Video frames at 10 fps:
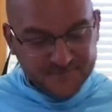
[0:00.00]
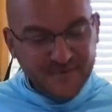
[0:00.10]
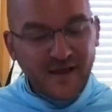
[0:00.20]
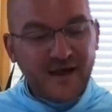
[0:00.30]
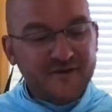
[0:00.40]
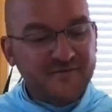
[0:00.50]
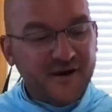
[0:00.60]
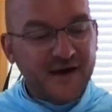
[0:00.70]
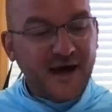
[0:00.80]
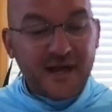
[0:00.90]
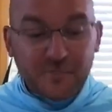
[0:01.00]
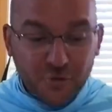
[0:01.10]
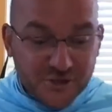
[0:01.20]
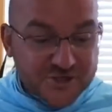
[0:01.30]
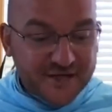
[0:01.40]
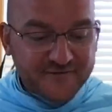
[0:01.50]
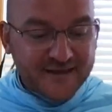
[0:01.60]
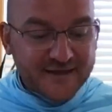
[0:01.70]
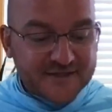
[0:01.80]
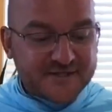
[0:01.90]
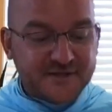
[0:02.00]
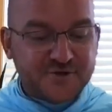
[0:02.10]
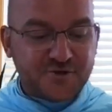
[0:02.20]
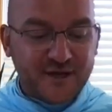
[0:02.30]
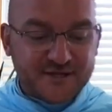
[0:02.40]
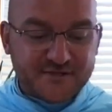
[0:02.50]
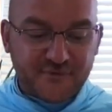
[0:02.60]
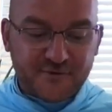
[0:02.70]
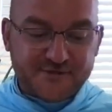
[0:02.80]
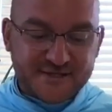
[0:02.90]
I appreciate the instant transfers.